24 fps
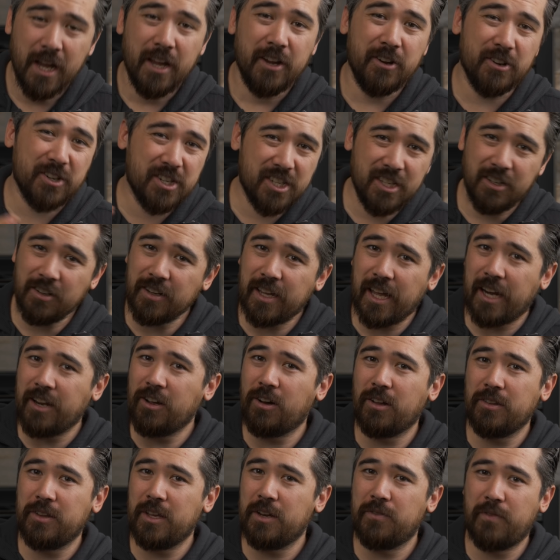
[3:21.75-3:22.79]
You're still getting
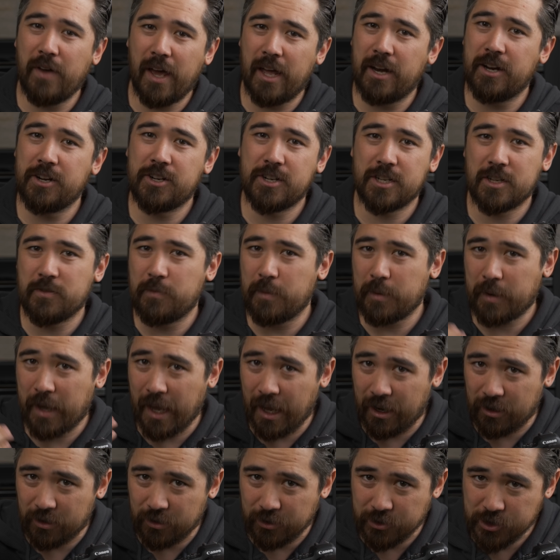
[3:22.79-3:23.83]
all the advantages of
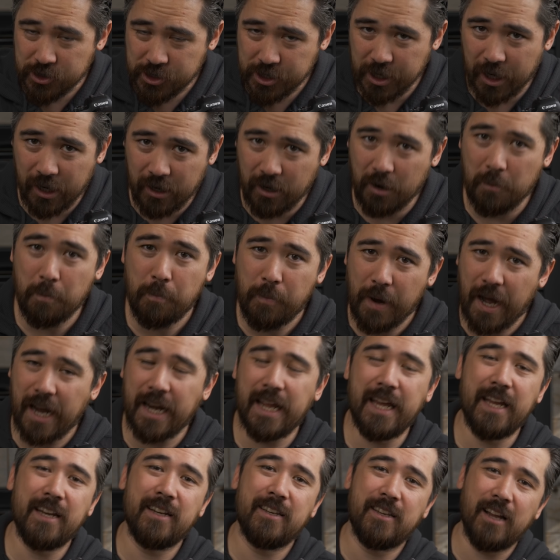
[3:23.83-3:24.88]
mechanical shutter,
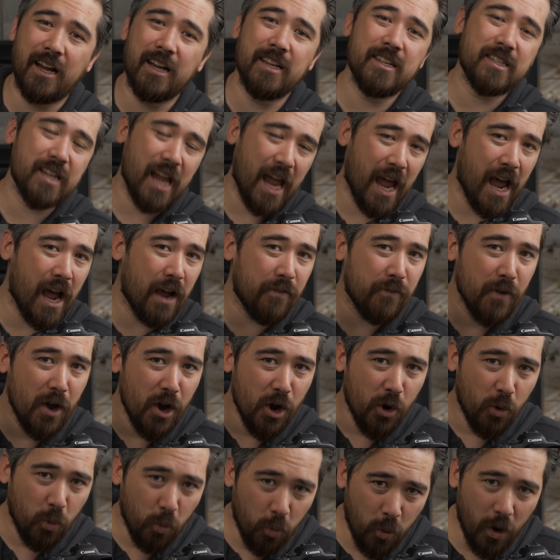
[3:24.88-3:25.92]
but it does have
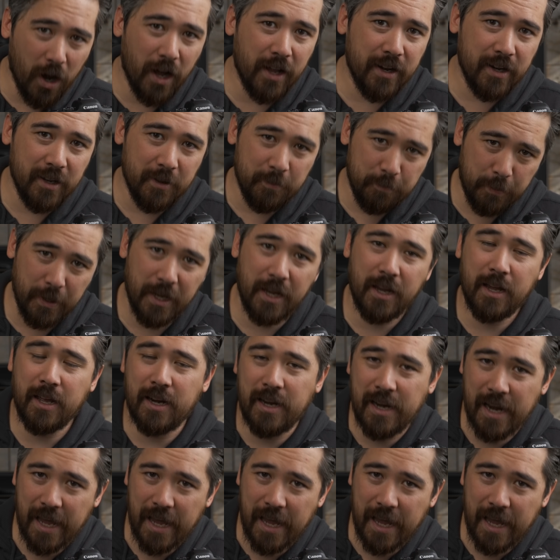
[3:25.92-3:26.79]
one big